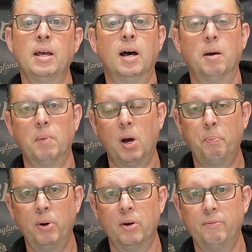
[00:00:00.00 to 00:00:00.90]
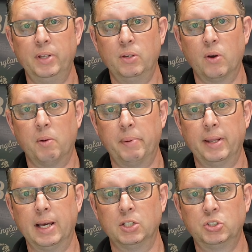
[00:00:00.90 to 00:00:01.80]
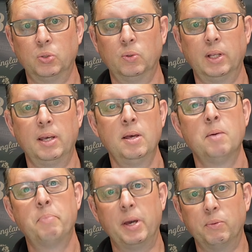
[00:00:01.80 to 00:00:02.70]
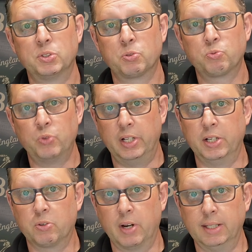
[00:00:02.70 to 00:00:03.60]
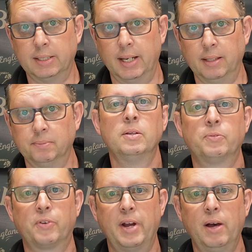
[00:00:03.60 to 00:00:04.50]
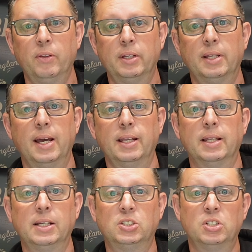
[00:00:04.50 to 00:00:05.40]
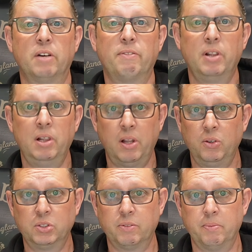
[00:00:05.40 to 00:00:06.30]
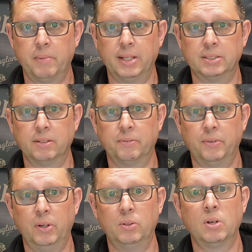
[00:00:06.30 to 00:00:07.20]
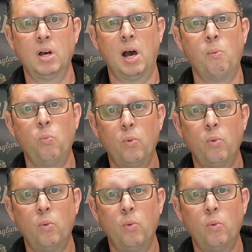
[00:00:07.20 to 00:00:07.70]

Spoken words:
I'll put a video up about that shortly, but it was a really great day. Throughout the day they served loads of amazing food, and